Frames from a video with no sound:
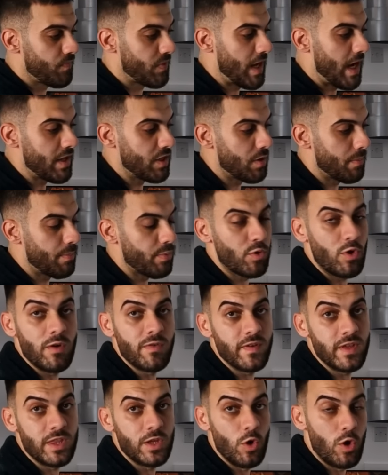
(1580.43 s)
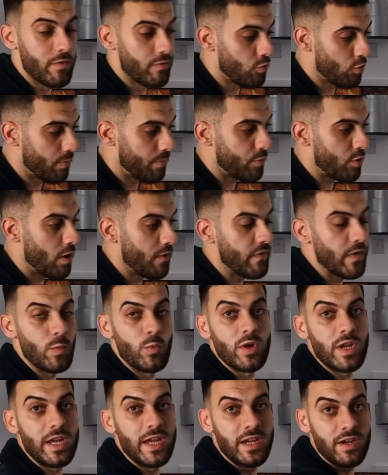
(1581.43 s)
and the profit, the overall profit
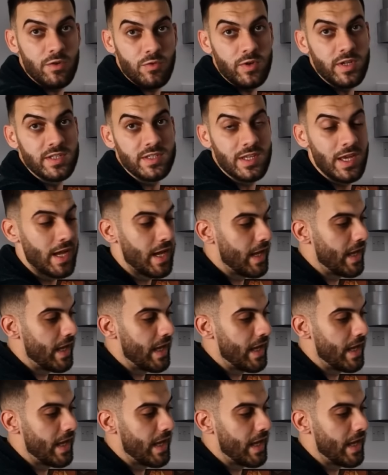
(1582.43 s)
would increase,